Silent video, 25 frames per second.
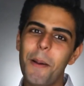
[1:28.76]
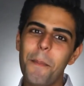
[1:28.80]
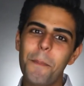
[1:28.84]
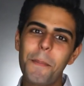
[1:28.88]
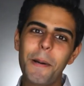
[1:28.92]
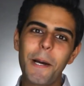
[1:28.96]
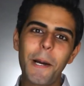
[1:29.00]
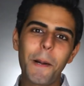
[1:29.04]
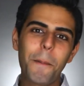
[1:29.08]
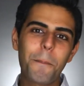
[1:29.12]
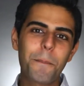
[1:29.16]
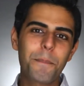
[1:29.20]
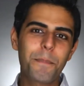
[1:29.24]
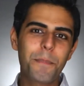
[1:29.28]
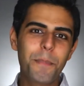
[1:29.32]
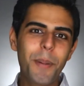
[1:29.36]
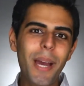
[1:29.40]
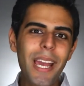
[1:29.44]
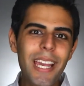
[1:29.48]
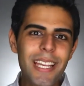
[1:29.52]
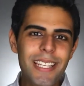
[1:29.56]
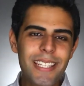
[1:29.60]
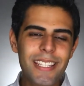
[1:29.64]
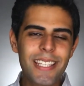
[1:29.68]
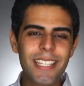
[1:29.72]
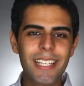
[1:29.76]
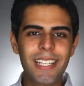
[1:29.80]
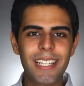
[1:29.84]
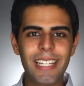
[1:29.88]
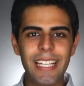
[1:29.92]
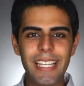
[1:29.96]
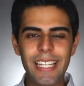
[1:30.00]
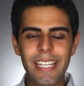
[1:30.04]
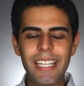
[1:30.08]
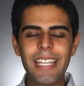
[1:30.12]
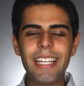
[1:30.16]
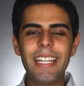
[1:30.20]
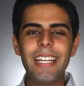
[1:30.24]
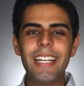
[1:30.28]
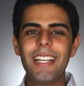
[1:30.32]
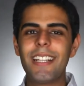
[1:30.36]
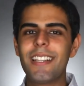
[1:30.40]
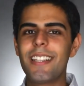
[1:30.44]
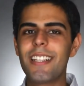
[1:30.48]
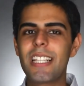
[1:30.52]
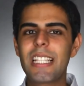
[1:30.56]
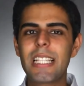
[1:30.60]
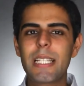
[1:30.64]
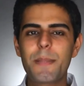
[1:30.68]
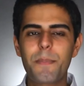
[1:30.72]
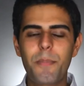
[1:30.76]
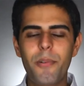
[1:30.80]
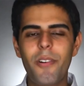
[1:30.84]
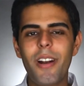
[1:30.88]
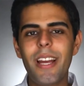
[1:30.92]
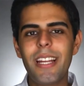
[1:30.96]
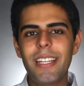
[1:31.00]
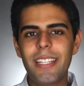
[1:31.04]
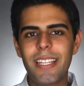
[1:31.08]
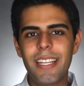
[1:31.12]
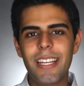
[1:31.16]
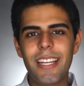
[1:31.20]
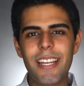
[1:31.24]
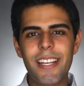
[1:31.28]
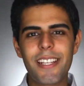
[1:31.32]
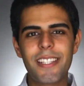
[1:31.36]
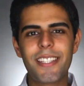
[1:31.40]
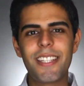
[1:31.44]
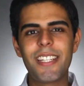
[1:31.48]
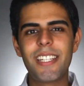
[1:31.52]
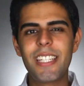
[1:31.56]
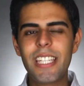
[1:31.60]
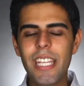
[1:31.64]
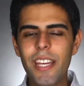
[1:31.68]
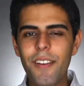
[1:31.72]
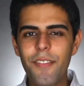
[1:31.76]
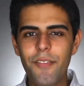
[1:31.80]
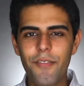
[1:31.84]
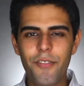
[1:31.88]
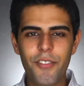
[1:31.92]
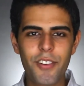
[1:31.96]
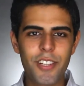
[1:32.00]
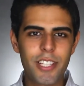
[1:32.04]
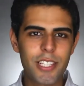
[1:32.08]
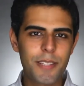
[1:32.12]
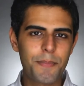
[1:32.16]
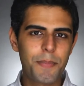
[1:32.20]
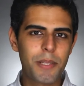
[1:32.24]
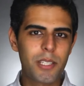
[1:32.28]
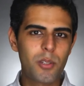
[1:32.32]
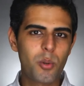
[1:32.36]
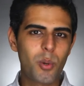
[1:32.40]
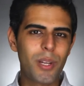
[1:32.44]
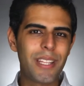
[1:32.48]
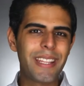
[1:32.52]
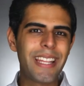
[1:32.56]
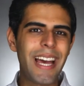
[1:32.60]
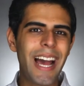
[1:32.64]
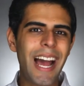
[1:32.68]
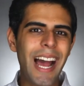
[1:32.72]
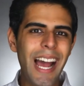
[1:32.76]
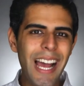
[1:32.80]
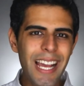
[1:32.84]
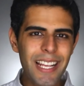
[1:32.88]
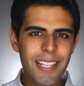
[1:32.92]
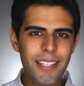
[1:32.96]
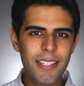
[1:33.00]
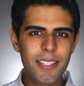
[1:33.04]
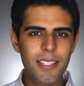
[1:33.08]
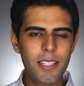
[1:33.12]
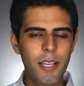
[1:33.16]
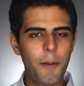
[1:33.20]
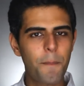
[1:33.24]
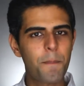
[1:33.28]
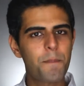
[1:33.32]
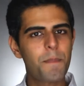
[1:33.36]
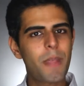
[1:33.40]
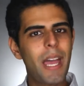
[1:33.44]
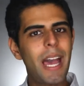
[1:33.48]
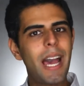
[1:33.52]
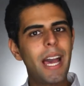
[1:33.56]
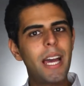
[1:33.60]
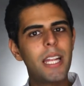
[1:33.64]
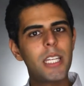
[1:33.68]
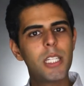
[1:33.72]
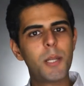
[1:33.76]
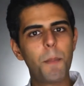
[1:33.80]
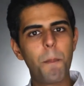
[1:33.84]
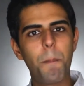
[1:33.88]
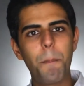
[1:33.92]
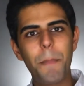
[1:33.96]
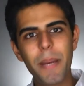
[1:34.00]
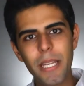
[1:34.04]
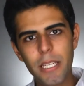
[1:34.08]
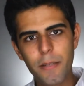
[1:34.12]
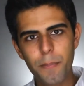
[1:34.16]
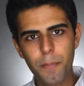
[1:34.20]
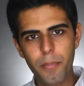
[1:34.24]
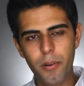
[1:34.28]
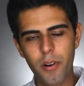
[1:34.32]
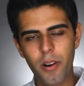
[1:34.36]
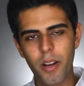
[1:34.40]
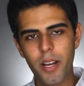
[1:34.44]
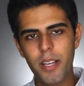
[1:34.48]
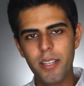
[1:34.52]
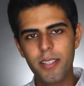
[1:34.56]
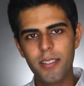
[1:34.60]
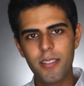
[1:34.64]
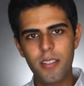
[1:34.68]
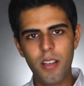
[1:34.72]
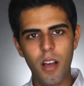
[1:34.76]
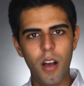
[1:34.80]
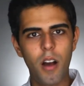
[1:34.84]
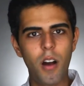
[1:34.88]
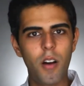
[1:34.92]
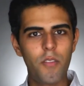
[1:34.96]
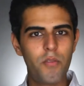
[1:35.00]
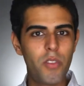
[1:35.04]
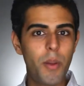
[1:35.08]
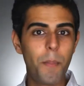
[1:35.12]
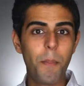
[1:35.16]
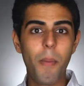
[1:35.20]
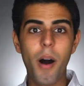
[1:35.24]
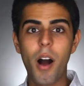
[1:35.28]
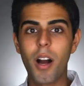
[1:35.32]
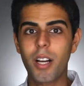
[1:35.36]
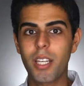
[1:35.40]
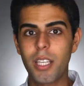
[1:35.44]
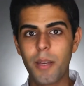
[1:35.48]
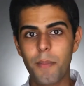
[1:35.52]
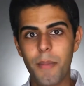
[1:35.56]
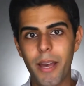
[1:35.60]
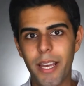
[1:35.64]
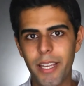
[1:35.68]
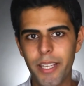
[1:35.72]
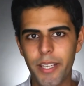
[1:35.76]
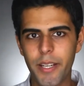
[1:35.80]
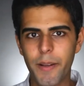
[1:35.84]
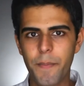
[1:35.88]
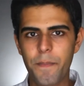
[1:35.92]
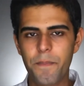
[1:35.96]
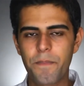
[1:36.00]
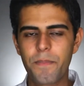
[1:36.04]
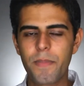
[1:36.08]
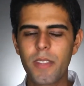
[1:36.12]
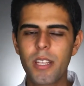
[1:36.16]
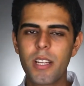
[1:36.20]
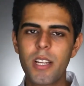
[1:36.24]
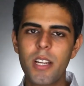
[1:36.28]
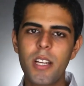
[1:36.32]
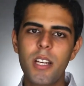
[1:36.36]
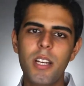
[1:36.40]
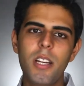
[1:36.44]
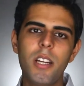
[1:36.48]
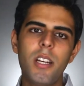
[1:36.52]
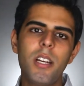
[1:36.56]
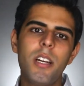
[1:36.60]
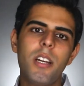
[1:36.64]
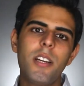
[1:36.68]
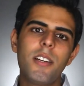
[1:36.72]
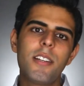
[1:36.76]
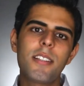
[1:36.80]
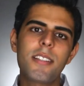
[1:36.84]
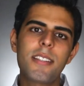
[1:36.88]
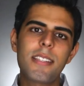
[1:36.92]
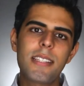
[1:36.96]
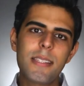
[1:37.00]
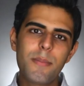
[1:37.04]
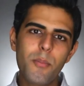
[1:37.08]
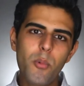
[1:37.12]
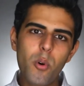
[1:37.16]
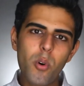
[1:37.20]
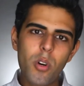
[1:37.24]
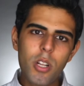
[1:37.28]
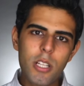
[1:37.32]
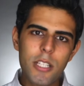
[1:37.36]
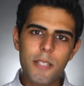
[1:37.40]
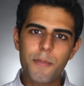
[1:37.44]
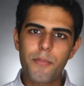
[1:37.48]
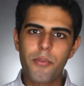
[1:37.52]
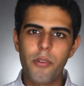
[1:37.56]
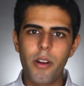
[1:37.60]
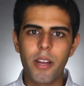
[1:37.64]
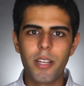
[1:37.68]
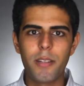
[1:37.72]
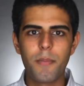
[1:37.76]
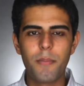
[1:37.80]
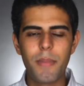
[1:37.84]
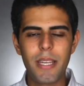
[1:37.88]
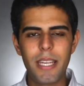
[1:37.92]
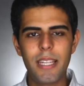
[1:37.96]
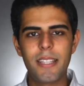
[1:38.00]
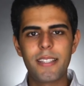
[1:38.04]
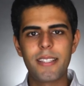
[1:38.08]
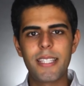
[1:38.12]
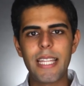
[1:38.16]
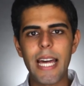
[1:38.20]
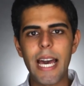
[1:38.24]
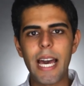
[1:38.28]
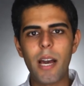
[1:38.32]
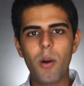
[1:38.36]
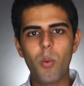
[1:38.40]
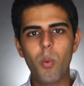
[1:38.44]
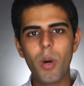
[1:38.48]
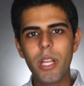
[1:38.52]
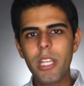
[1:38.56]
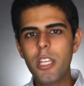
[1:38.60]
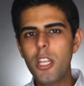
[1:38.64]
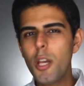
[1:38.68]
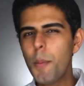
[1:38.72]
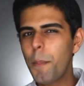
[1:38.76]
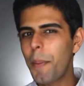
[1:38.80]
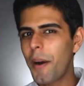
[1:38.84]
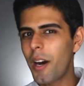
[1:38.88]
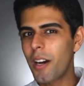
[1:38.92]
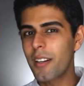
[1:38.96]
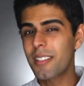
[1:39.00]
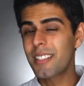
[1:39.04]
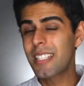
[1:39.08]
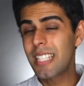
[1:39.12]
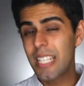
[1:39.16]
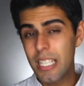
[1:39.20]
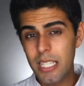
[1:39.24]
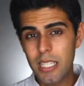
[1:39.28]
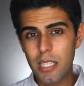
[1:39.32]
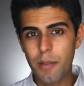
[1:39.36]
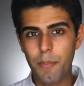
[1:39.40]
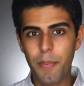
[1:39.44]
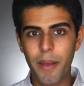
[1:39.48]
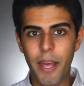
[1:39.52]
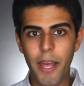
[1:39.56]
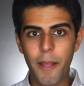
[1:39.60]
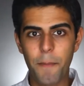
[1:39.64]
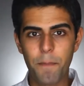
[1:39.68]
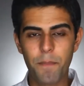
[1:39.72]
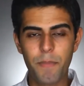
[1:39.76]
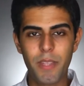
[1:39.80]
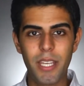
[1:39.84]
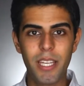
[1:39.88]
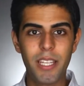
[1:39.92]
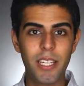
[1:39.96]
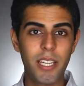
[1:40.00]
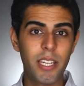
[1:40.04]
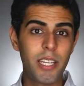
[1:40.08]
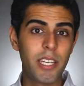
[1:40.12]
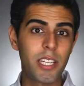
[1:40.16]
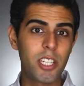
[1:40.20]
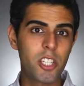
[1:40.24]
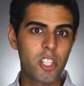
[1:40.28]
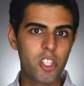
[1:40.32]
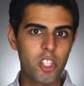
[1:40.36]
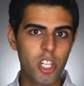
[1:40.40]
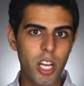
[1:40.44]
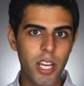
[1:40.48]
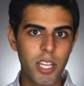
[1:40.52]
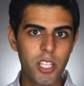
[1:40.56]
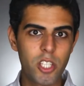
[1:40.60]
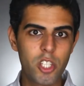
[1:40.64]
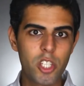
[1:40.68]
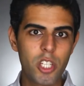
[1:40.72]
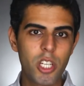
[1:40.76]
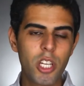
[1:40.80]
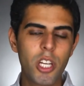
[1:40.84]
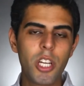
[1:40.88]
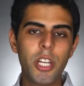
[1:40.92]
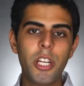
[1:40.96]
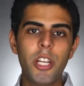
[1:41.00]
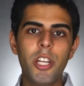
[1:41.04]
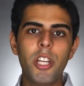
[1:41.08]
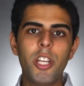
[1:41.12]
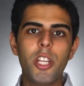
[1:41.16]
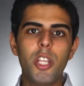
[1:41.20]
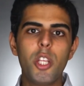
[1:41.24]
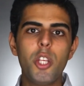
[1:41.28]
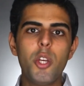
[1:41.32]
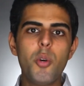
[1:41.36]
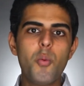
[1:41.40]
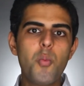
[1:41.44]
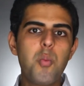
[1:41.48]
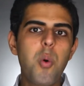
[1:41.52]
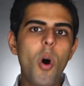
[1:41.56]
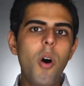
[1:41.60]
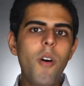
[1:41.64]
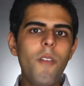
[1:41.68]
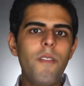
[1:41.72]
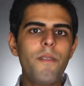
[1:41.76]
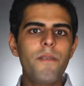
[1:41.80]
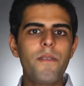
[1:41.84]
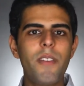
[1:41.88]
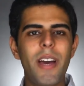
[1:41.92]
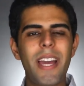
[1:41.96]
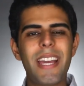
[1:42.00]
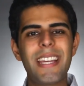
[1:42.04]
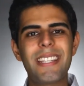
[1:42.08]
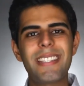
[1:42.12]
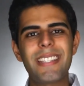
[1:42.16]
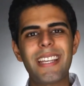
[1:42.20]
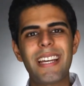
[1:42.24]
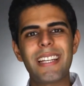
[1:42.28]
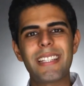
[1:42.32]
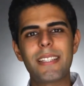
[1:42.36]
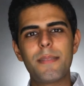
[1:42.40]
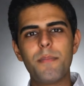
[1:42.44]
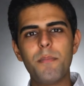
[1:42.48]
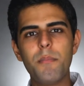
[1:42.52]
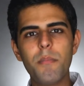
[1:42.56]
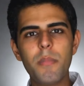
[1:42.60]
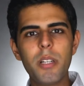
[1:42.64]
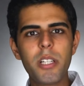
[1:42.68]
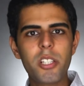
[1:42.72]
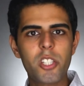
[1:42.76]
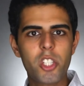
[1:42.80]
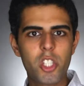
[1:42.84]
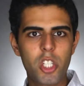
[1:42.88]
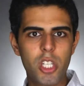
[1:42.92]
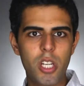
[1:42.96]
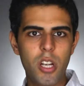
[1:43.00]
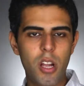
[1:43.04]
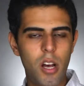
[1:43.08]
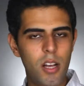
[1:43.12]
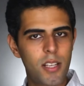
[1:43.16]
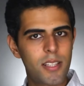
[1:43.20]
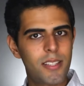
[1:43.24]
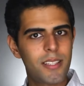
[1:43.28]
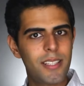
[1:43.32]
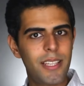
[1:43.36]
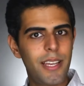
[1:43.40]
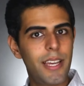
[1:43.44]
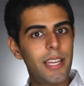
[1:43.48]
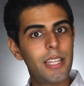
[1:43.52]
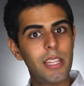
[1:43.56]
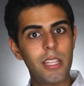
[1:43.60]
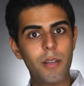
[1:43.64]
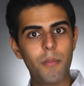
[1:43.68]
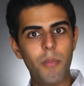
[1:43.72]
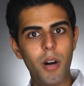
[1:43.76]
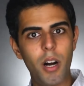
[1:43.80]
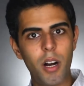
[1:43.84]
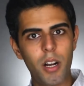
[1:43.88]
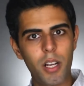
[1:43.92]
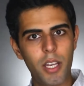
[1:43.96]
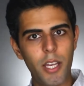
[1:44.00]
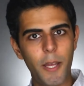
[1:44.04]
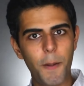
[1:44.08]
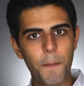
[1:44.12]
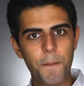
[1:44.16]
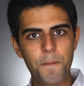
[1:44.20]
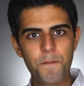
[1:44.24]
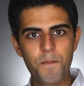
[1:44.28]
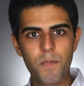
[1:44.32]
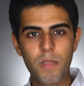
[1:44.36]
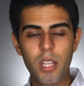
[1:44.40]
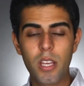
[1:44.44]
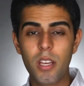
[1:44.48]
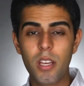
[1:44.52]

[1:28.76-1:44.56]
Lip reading: But basically, the spread is the difference between the ask and bid price of the market maker. A smaller spread means that when you participate in an exchange, you won't face as much loss in the market.